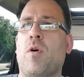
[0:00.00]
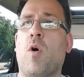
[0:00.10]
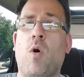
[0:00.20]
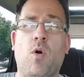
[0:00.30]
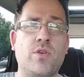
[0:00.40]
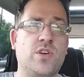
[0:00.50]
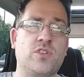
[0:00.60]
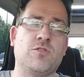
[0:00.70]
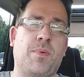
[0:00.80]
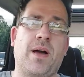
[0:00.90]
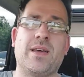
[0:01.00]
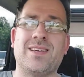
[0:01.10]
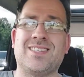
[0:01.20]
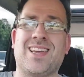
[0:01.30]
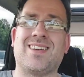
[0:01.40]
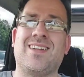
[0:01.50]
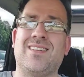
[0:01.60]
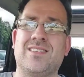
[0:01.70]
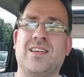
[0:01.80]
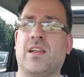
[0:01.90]
or you can just buy a
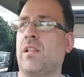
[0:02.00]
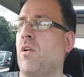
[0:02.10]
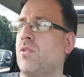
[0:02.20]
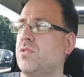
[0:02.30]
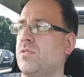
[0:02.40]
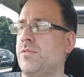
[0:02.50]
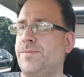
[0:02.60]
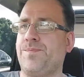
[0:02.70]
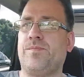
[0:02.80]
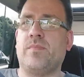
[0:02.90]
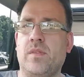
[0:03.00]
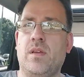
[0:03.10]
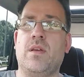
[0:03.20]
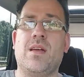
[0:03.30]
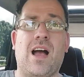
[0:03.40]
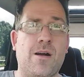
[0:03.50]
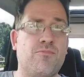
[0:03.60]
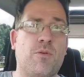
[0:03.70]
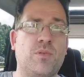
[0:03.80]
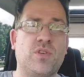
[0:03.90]
second-hand set of clocks. I'm
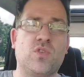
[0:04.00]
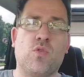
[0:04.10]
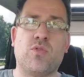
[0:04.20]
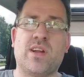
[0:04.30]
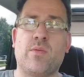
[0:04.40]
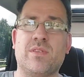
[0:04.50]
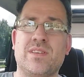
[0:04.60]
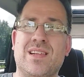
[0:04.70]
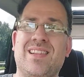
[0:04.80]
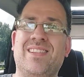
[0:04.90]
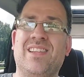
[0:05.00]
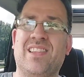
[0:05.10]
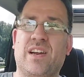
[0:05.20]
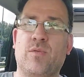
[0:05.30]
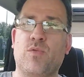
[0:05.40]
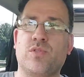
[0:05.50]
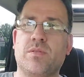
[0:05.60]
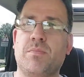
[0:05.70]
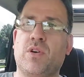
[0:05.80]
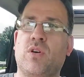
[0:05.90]
probably going to go down the latter
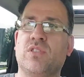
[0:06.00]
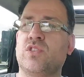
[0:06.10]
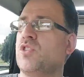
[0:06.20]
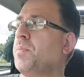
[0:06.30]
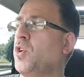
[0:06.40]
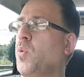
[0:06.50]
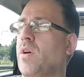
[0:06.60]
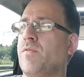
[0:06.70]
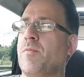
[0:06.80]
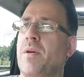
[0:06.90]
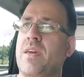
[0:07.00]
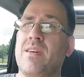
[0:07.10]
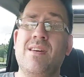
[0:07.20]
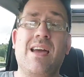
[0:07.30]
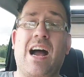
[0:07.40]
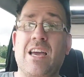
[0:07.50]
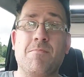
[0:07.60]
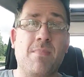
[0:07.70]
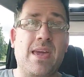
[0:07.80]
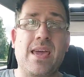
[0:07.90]
route because it's going to be quicker for me. I
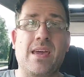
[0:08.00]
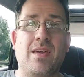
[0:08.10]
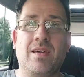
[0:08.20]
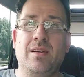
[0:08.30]
may